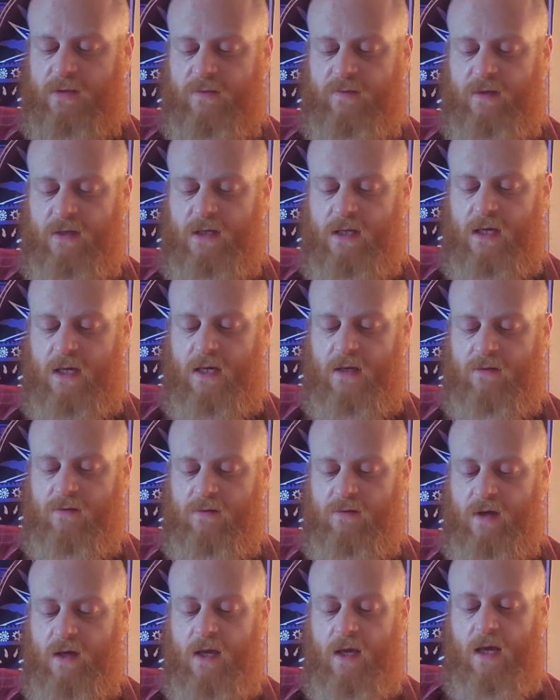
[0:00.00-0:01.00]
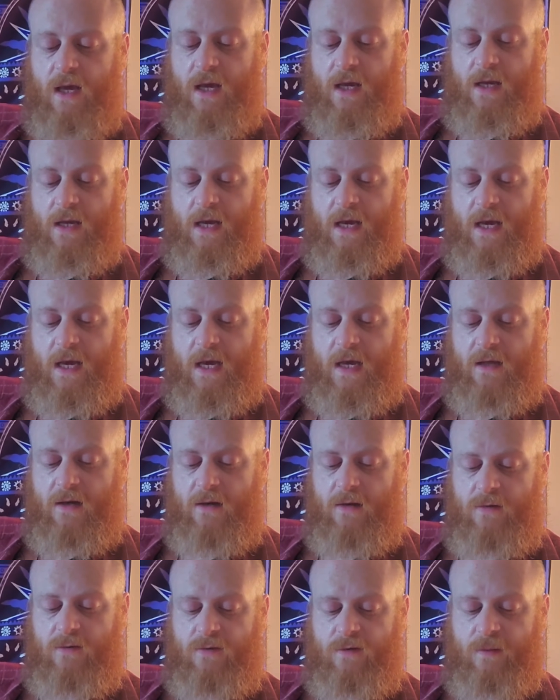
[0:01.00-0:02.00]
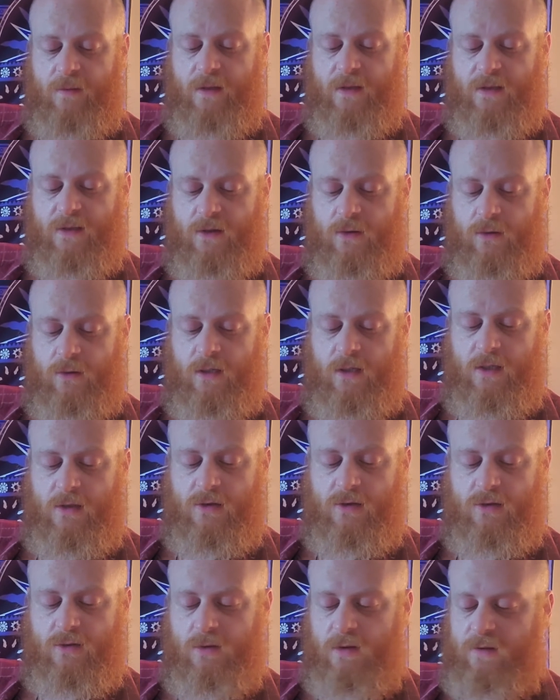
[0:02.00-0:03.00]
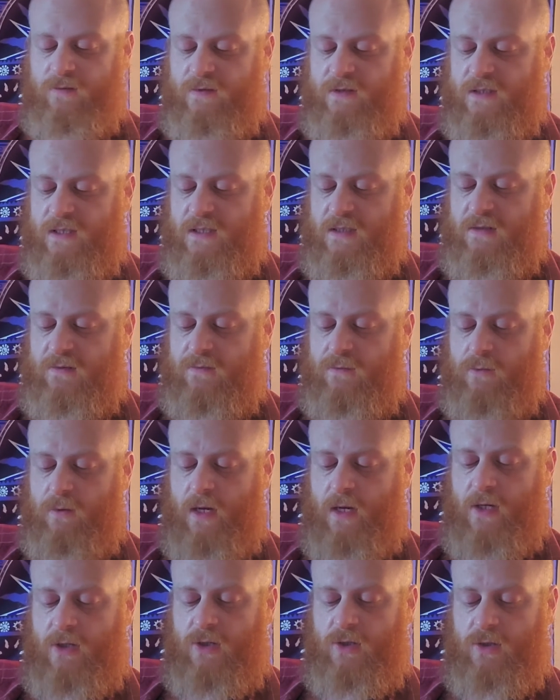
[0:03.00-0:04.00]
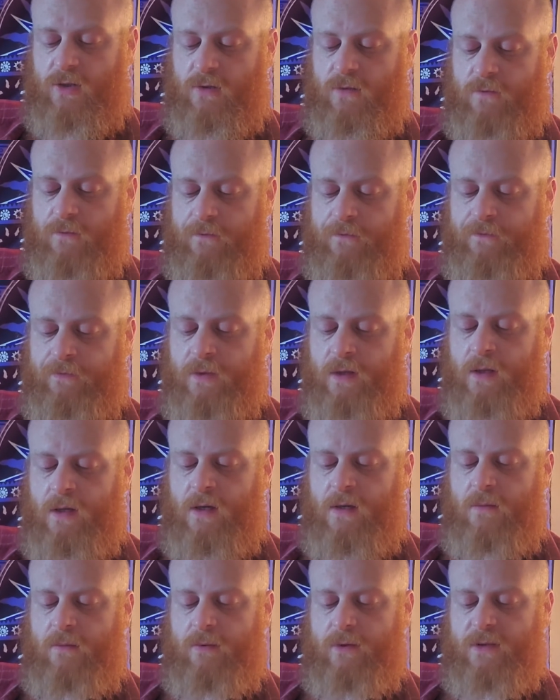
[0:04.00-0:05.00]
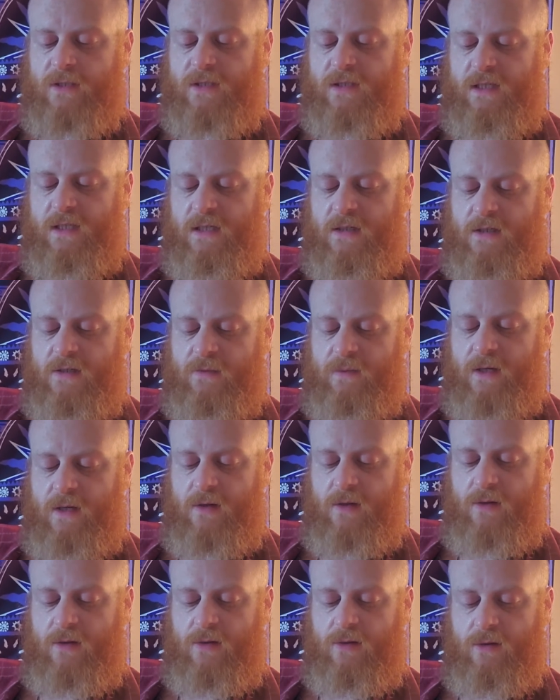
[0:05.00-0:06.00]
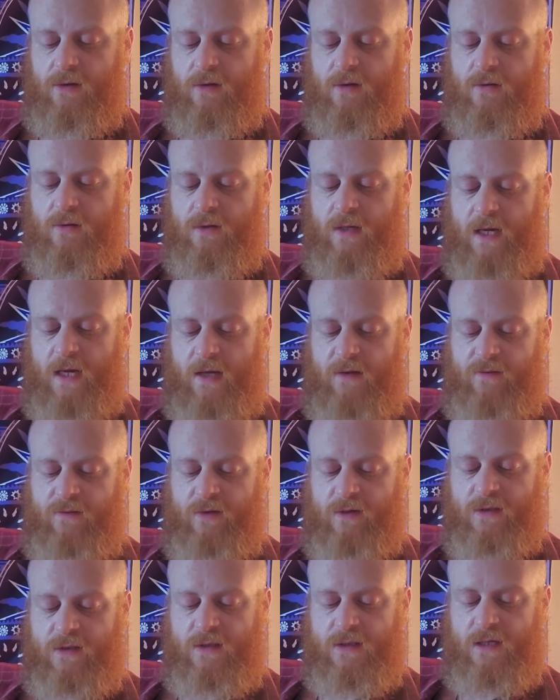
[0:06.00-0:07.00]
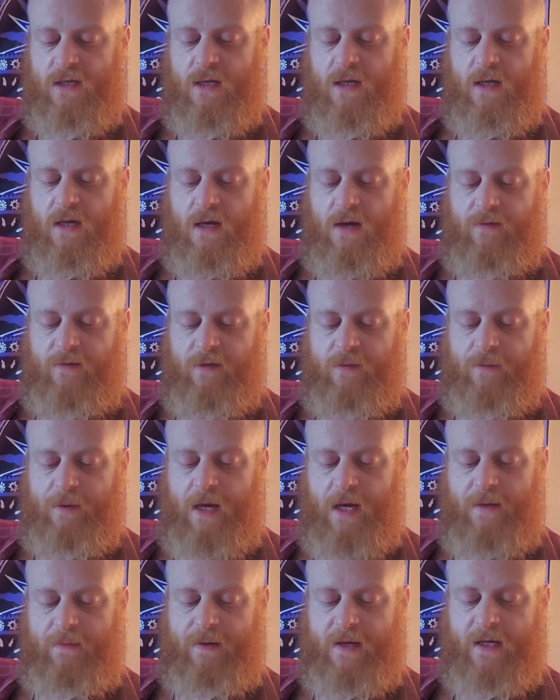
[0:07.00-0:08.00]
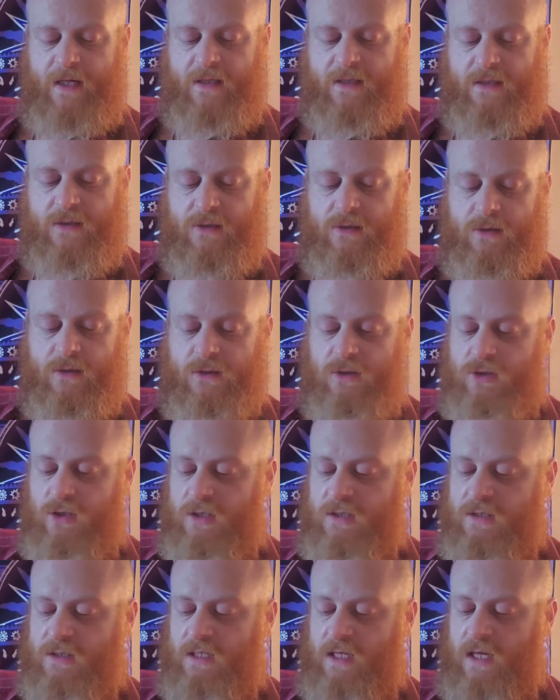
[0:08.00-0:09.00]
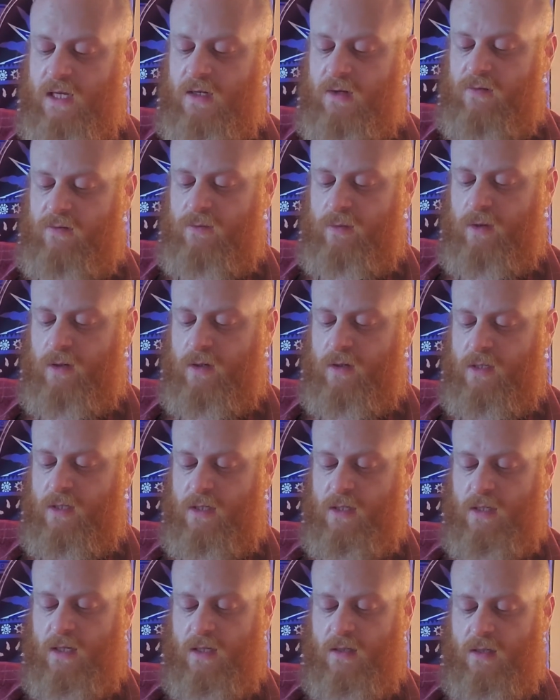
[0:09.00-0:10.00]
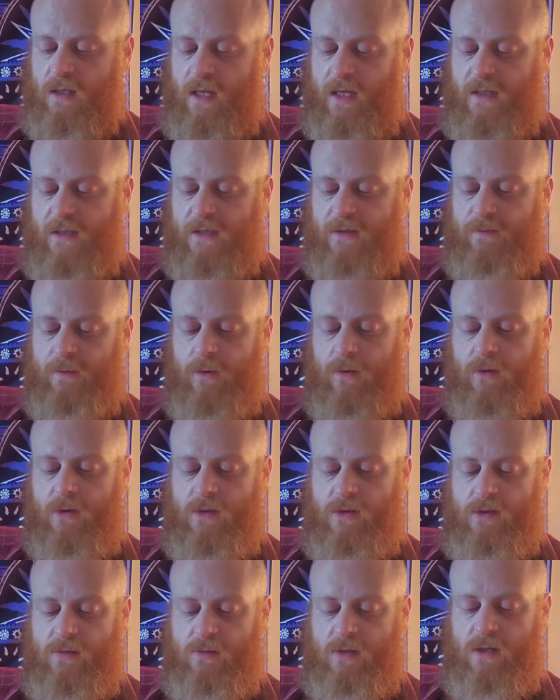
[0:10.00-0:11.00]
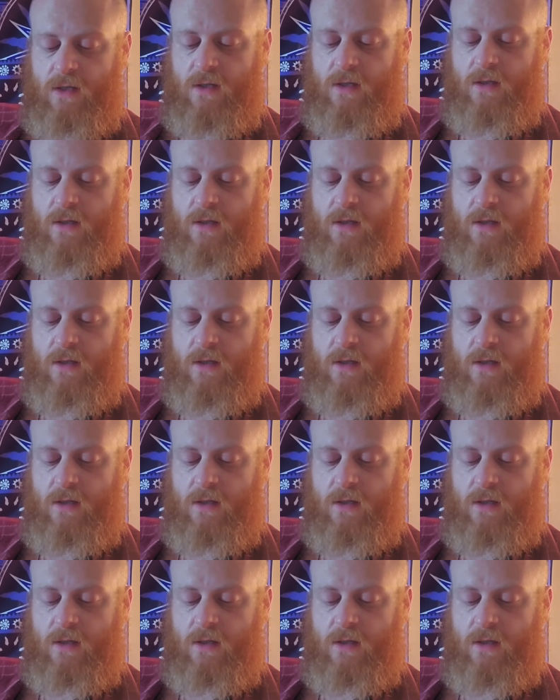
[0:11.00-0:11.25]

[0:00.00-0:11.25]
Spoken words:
of the cave, and had, from his own intuitive sense of direction, proceeded to make a thorough canvass of the by-passages just ahead of where he had last spoken to me,